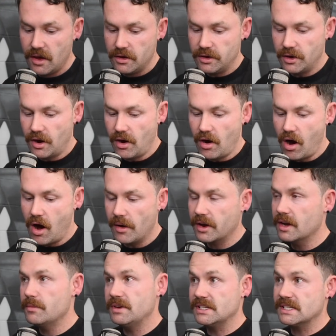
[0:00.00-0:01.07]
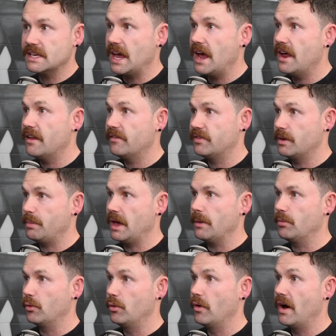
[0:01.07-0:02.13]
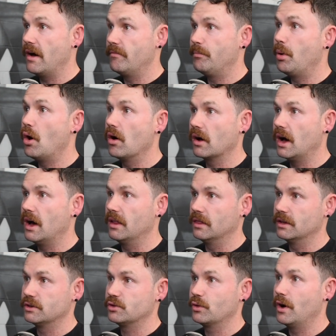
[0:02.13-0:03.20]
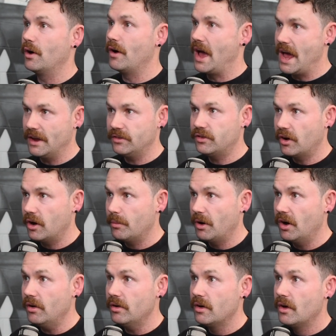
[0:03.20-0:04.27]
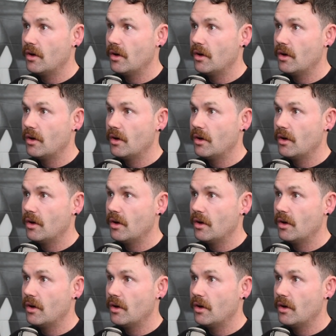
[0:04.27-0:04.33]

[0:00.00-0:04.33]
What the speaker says: I'm going to be scared of the people who have Ponga, Latrell, and Turbo,